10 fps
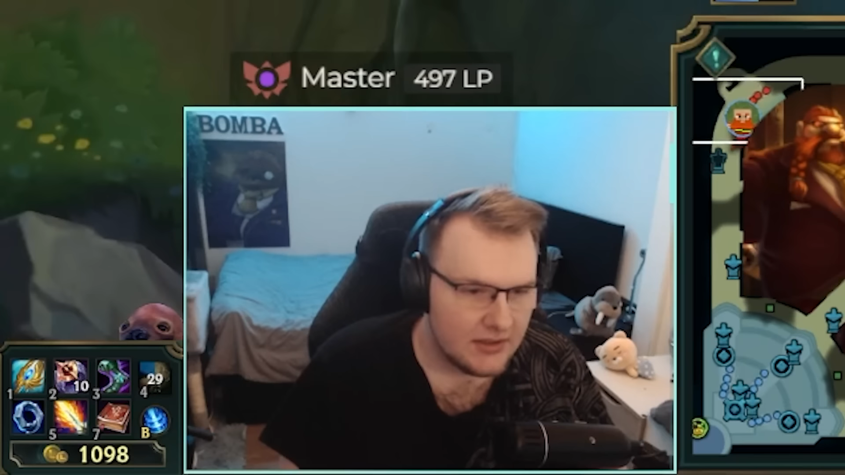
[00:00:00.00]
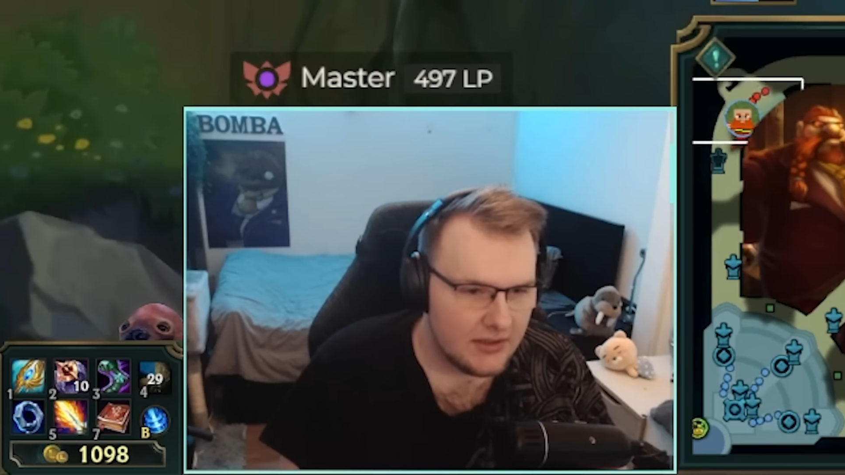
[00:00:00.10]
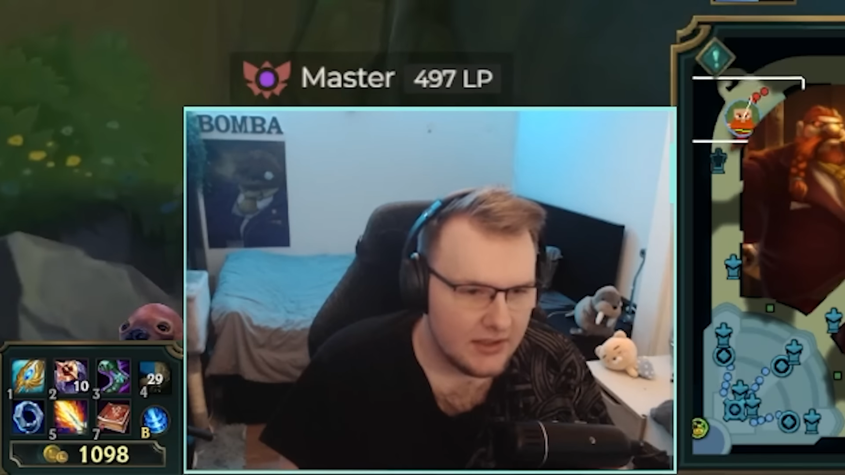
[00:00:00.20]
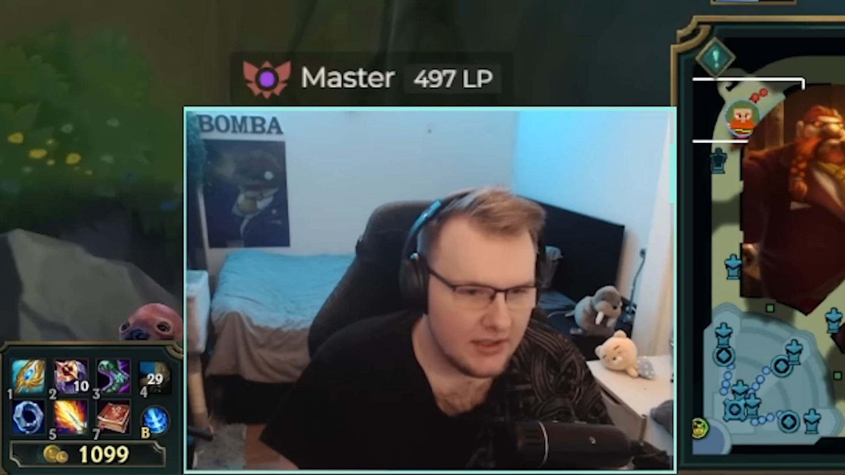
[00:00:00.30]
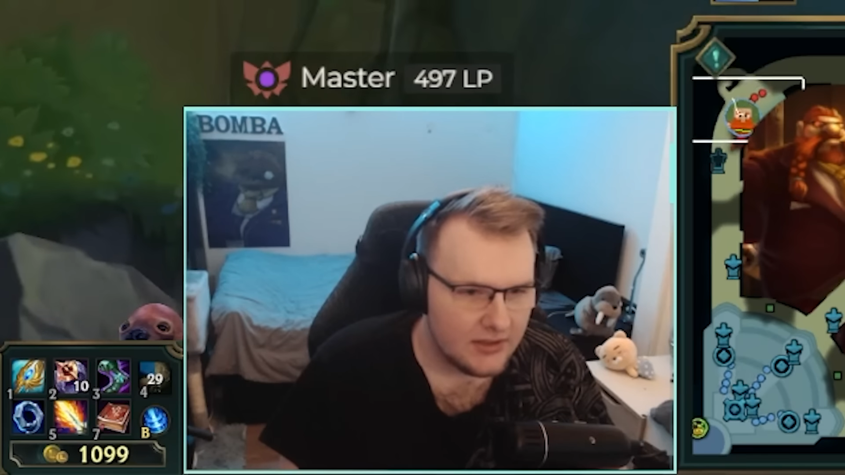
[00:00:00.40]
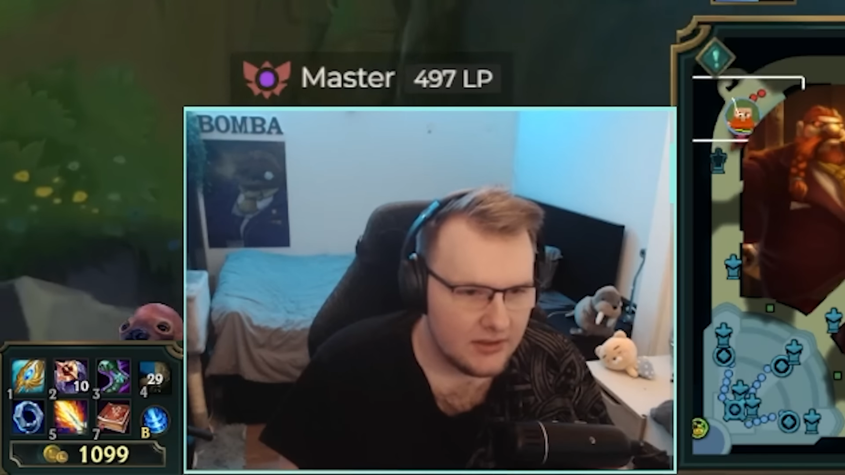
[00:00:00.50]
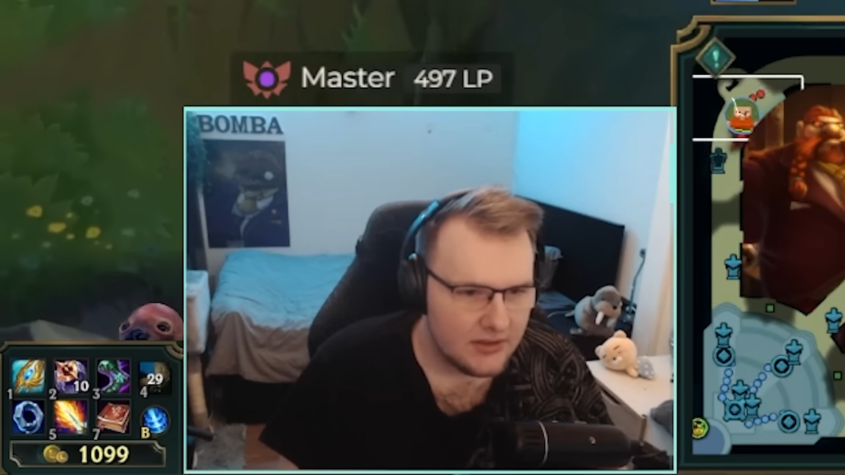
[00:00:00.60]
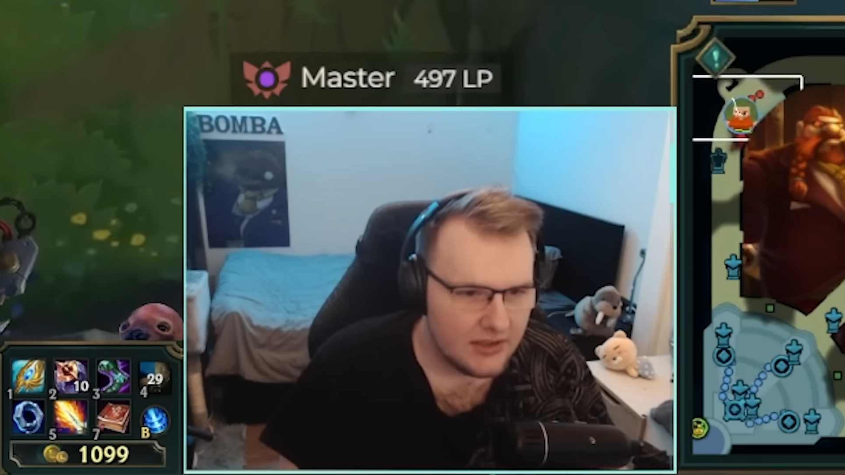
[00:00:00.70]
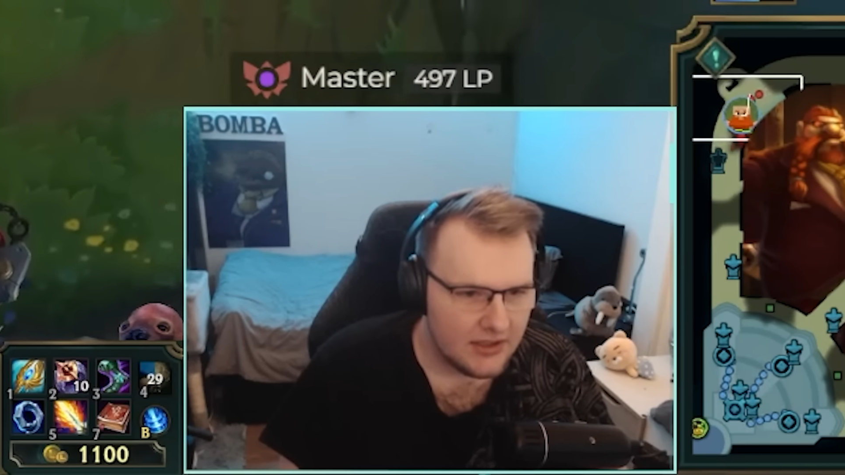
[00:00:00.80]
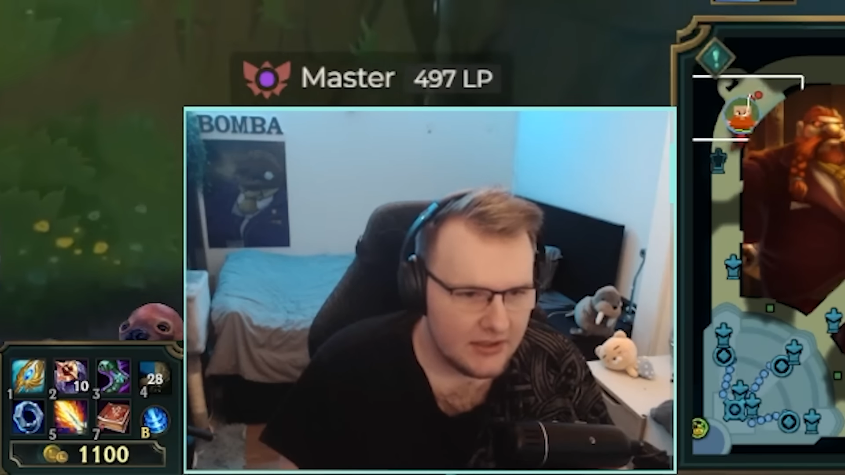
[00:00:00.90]
Yeah, uh,
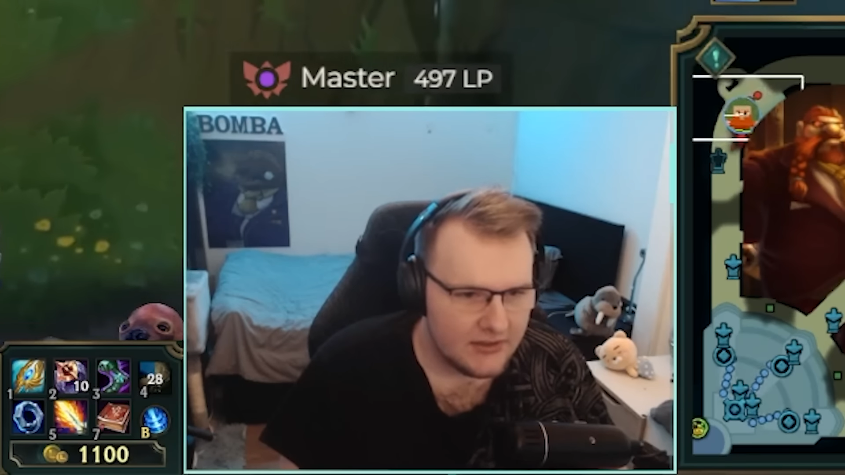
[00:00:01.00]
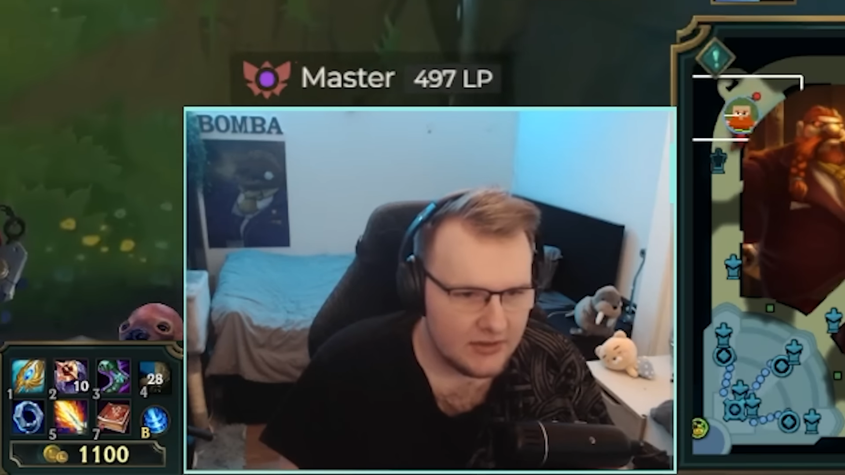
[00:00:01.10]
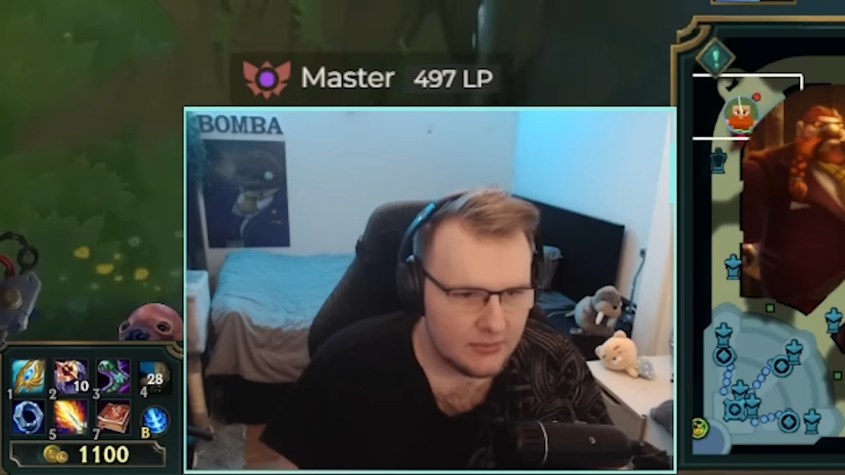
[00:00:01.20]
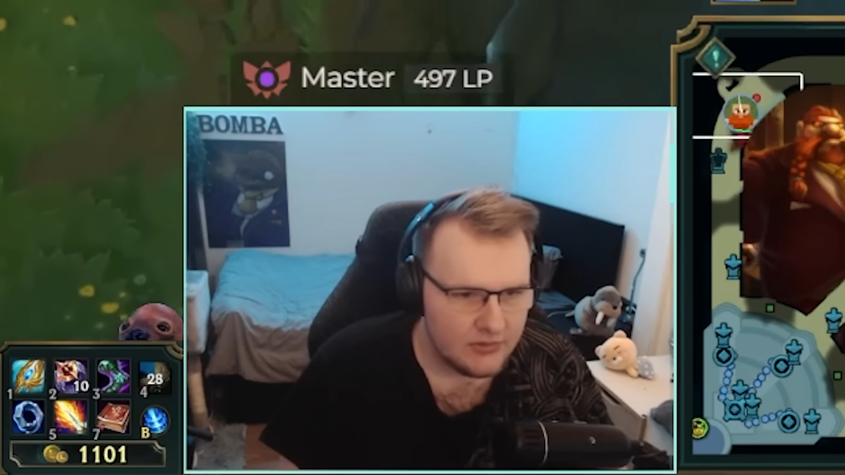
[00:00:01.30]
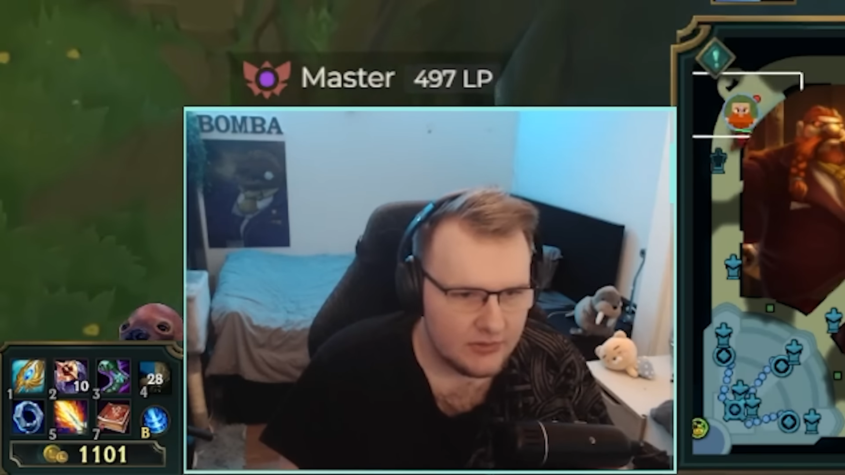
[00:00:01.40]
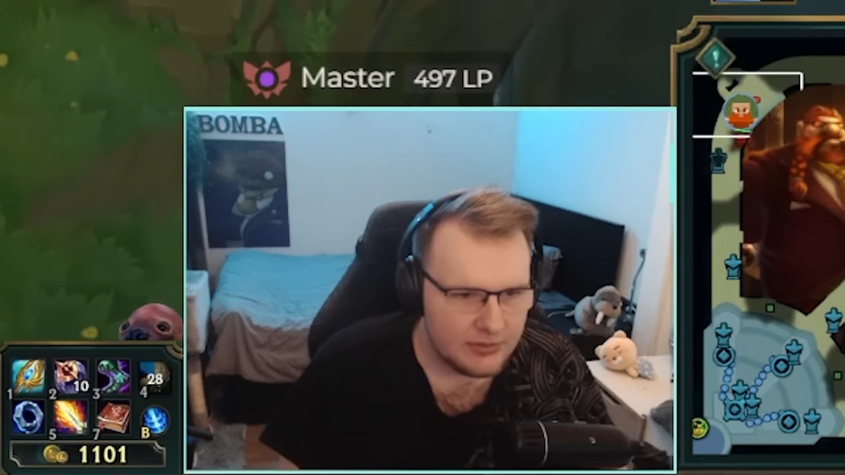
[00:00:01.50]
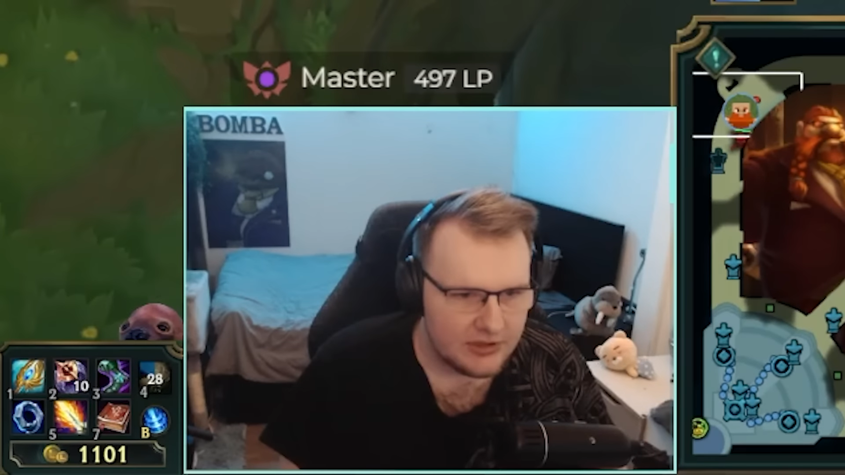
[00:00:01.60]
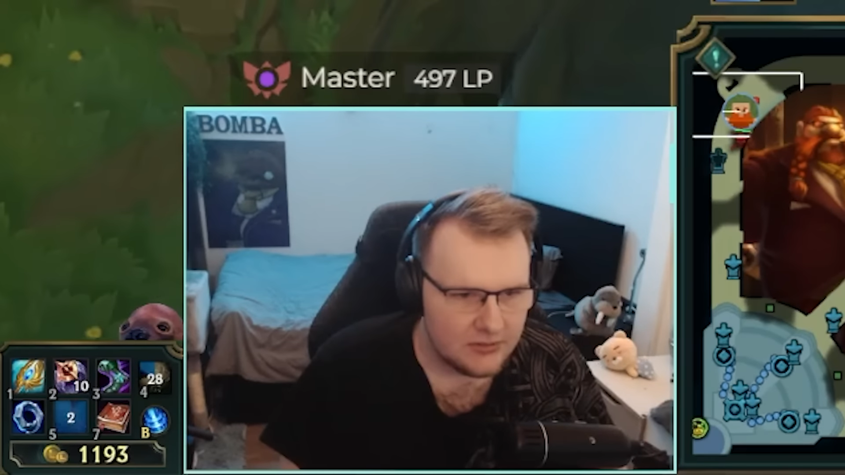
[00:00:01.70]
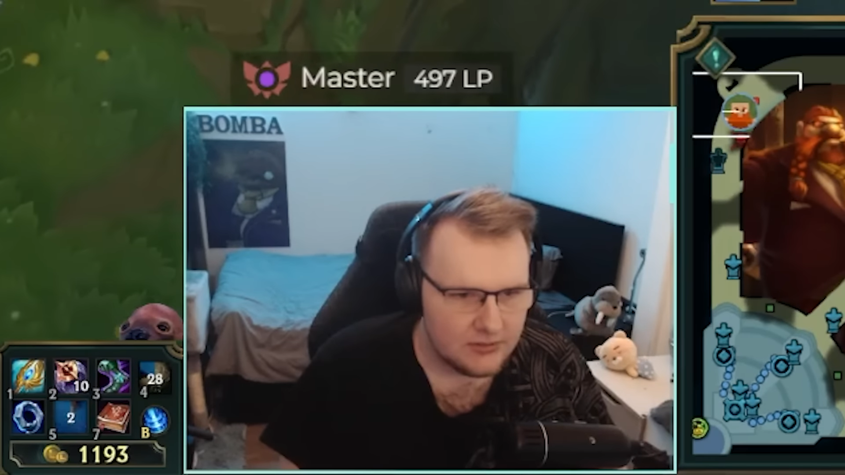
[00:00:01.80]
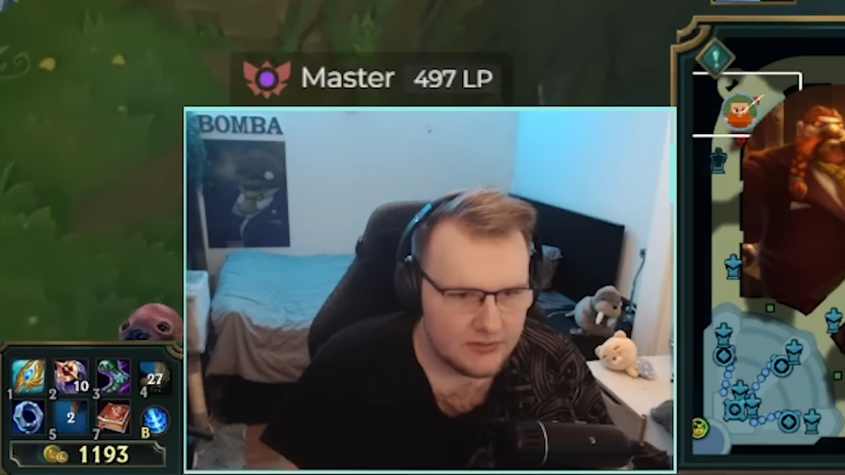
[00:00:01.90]
Gragas seems pretty good